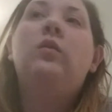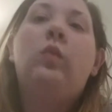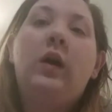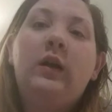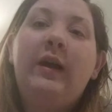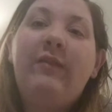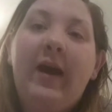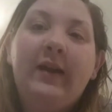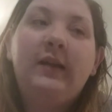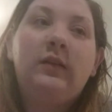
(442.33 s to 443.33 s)
the water, I've
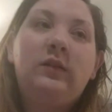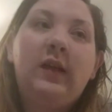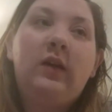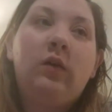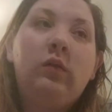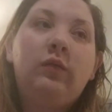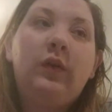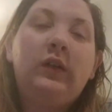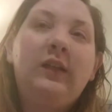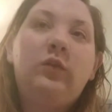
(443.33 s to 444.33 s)
had it stay cold
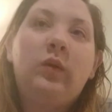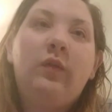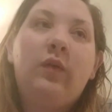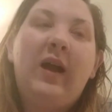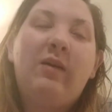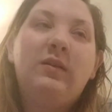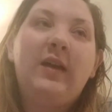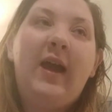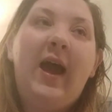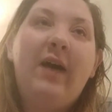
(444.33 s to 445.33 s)
for at least 24 hours.
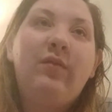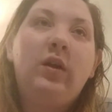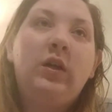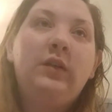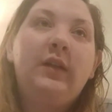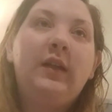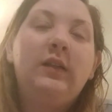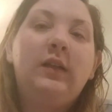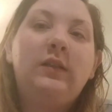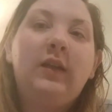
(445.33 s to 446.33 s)
I have heard that
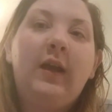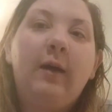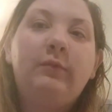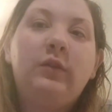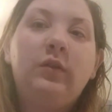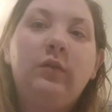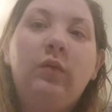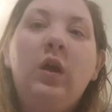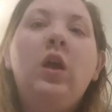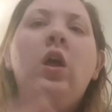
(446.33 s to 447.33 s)
it does stay up
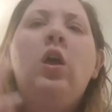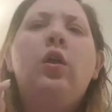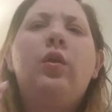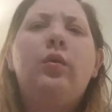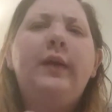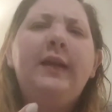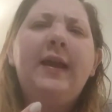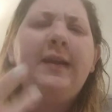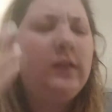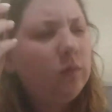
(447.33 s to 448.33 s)
to 3
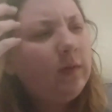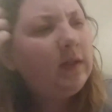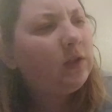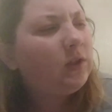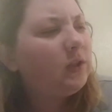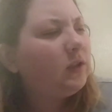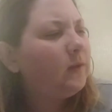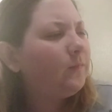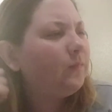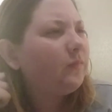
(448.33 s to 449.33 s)
days,
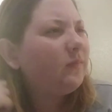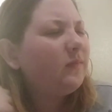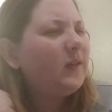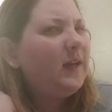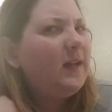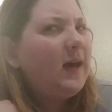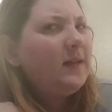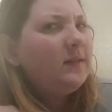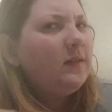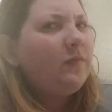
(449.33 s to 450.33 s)
which it
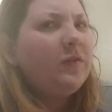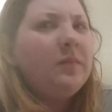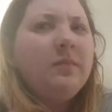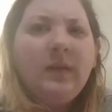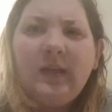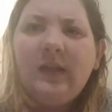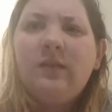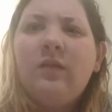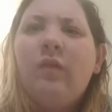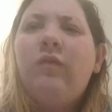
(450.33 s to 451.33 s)
hasn't for me
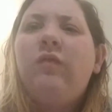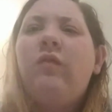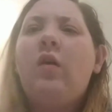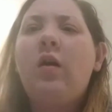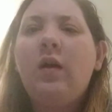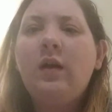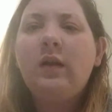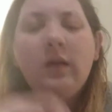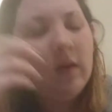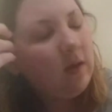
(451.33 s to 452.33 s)
so
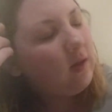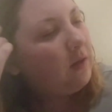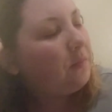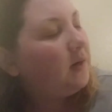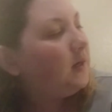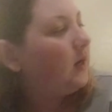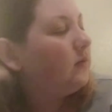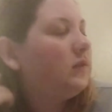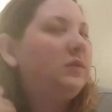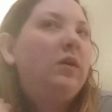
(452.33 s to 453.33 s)
far. But I
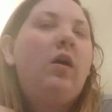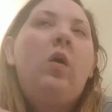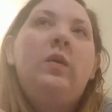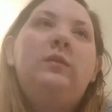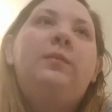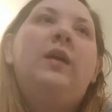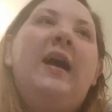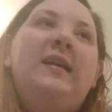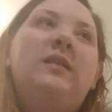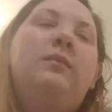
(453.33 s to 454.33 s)
also don't always put
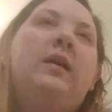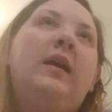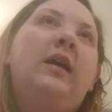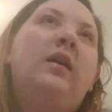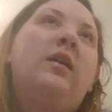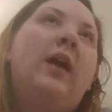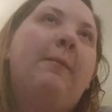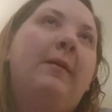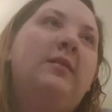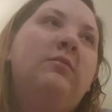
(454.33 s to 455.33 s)
ice in my
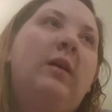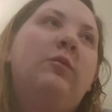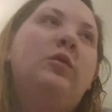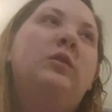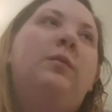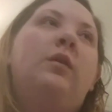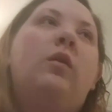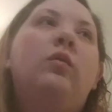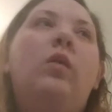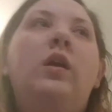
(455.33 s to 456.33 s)
cup. I sometimes will just put
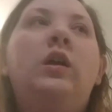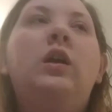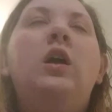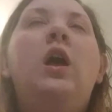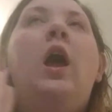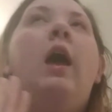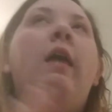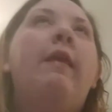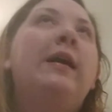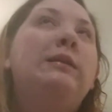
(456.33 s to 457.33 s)
cold water,
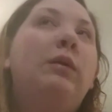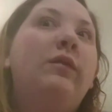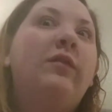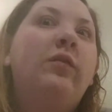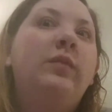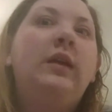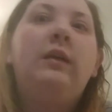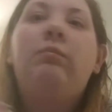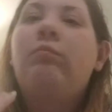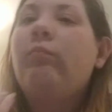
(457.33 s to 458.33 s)
and that's perfect for
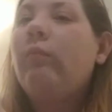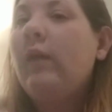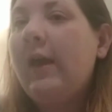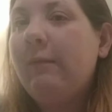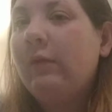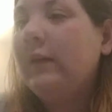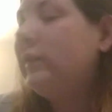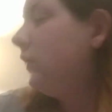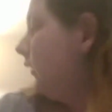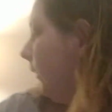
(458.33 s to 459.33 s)
me. A+.
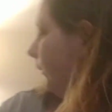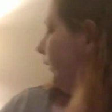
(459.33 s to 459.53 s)
So